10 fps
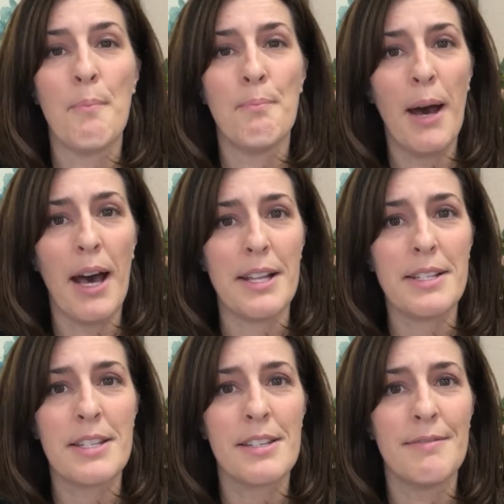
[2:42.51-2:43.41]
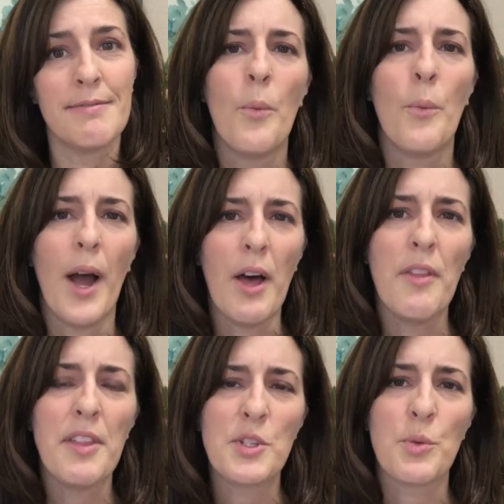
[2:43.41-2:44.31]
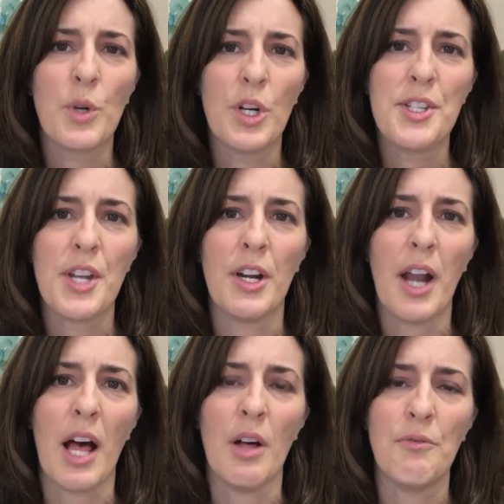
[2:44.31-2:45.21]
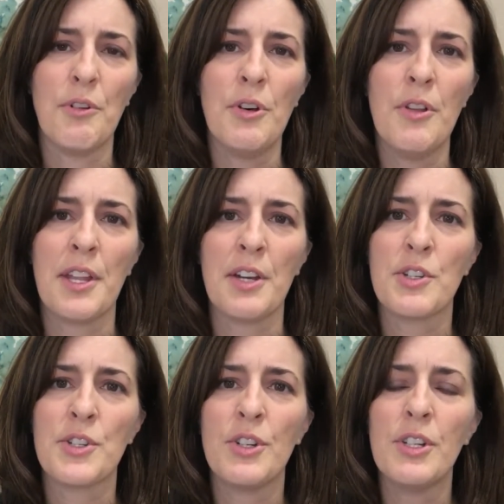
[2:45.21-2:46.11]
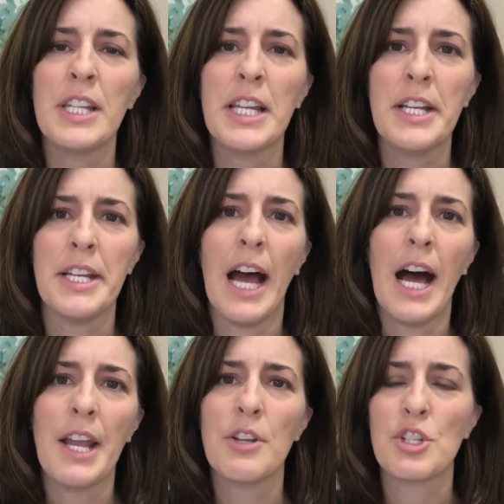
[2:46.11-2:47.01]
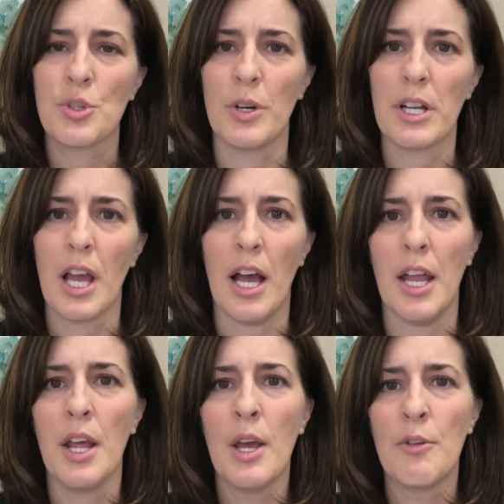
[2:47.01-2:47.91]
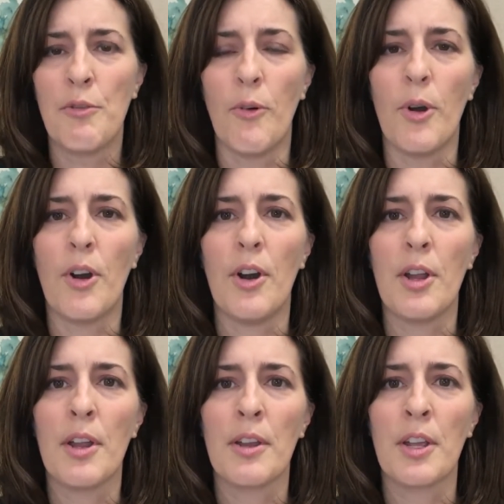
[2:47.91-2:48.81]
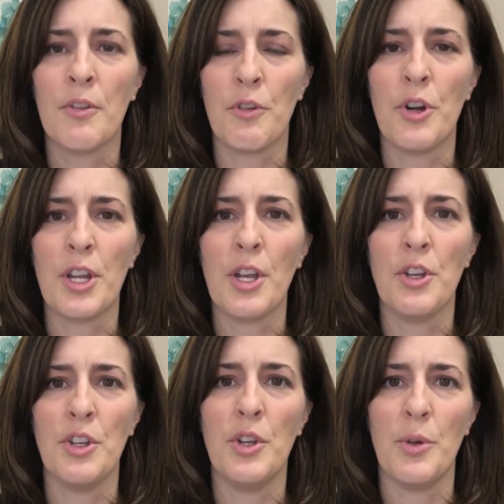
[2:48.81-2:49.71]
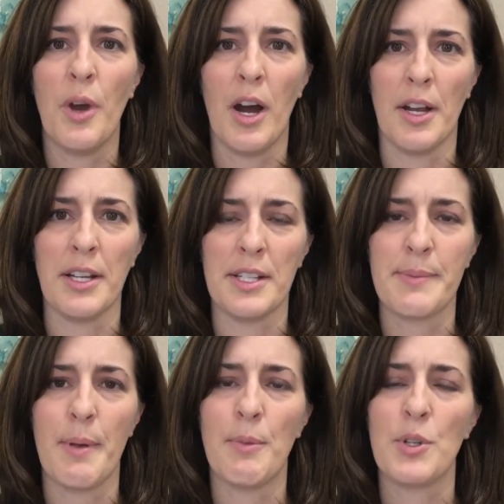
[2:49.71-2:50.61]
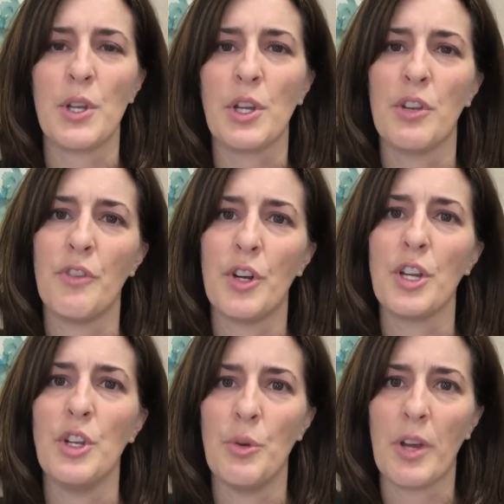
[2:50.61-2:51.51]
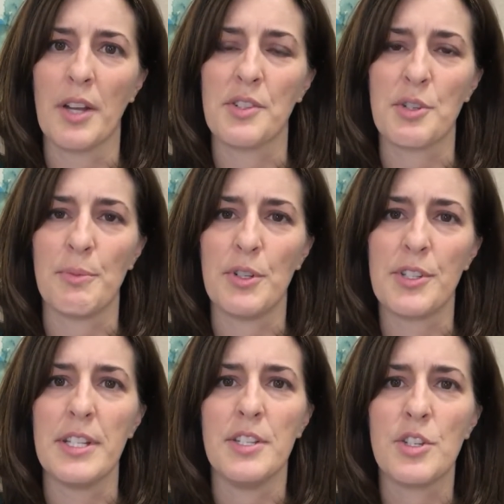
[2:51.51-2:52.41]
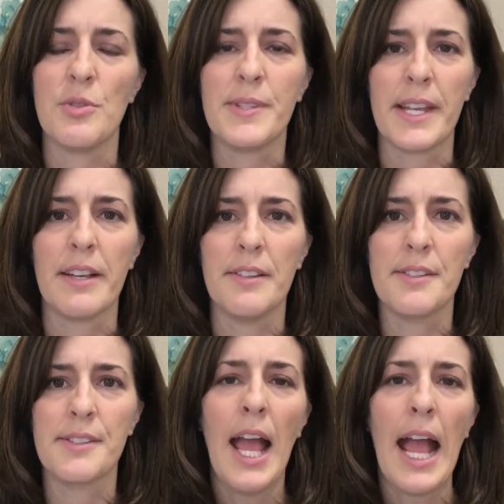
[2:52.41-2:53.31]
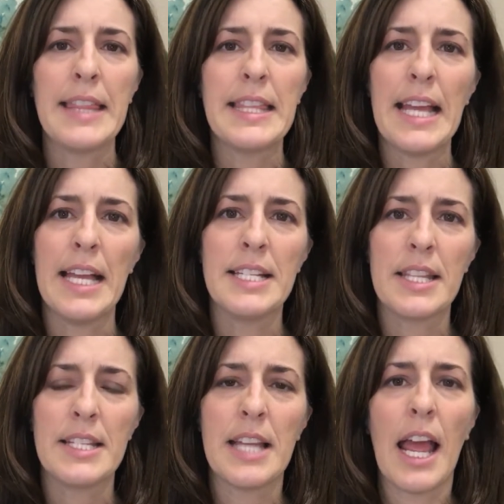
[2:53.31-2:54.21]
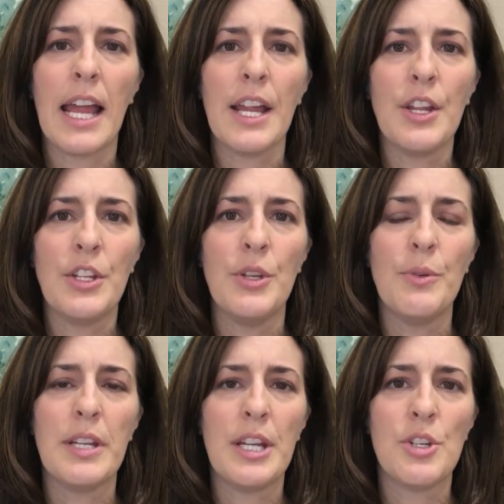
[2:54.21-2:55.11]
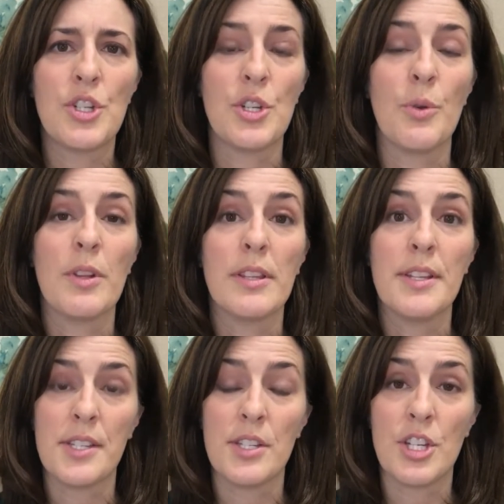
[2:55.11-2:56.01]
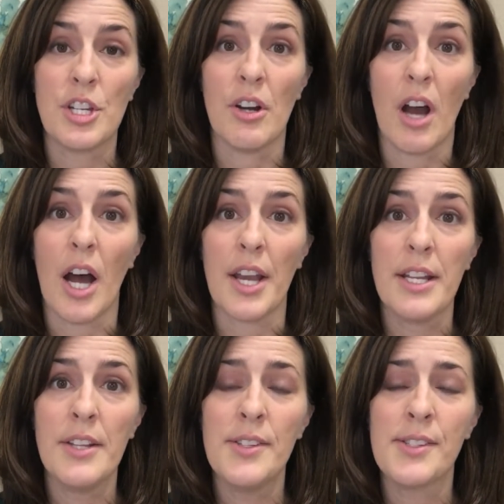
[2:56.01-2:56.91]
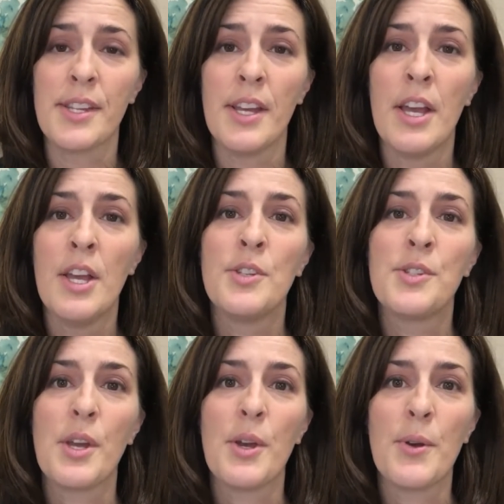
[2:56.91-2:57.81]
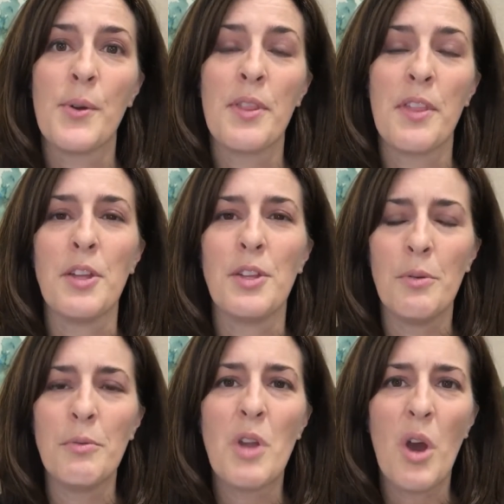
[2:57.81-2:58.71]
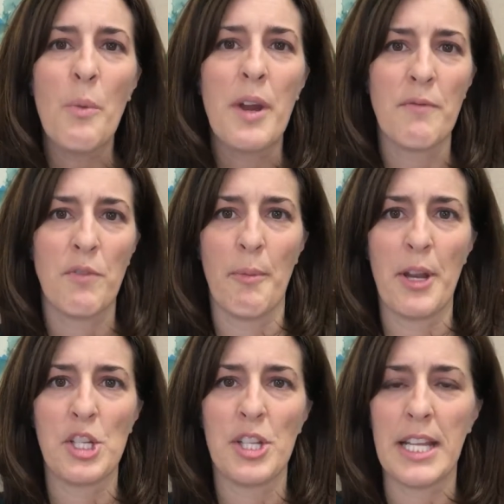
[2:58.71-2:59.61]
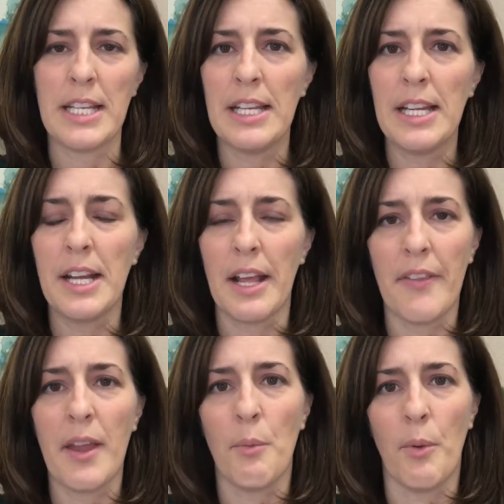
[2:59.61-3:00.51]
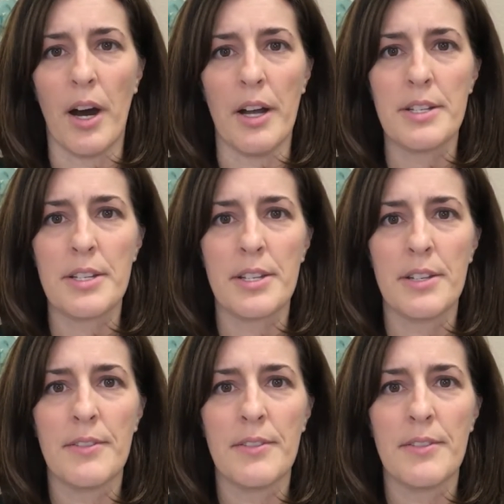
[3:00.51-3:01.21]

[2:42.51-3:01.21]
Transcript: But while these words are helpful, they are certainly not a shortcut for converting new audience members and converting new customers into sales. At the end of the day, you need to listen to your audience so that you know what information they need and they want.